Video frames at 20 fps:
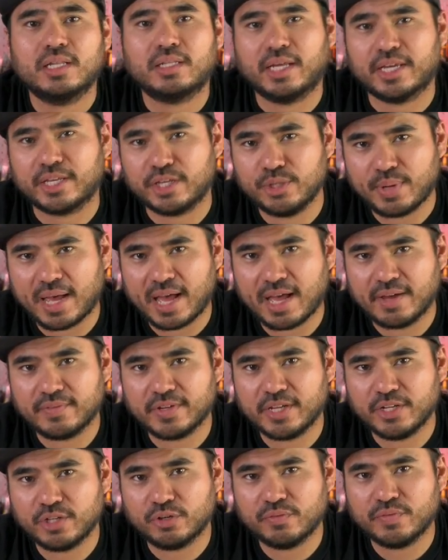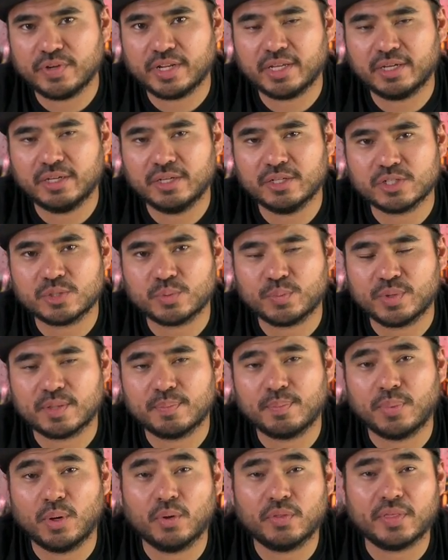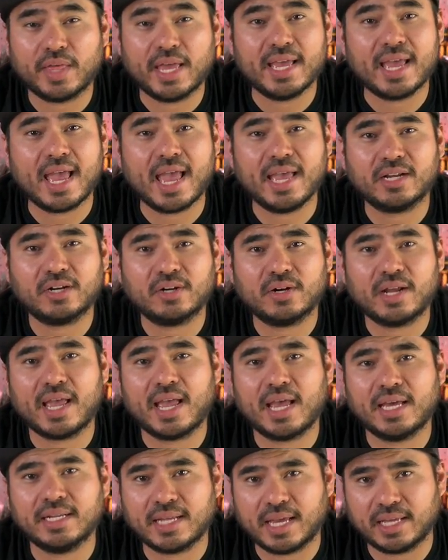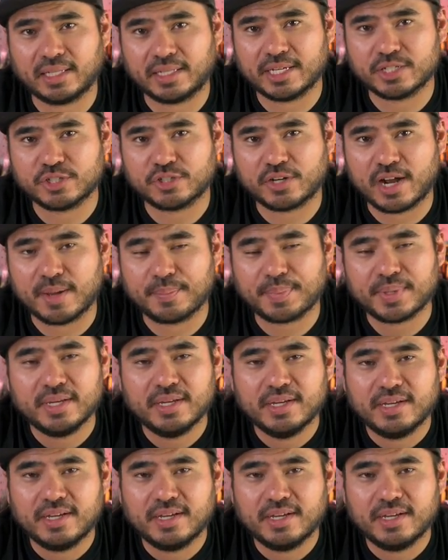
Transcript: like you have in your videos with both a hanger and a leg strap?